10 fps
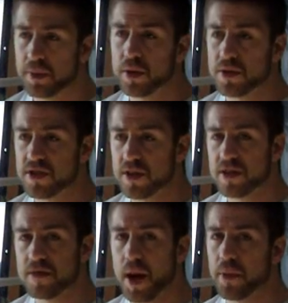people who are
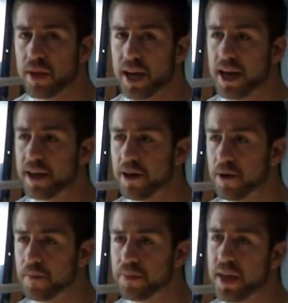serious about working out at
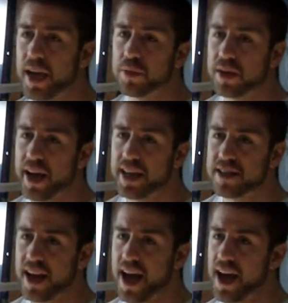home and would
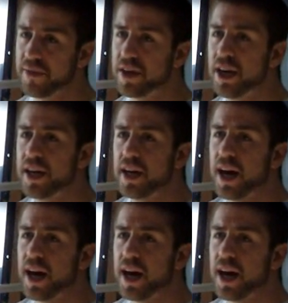like to have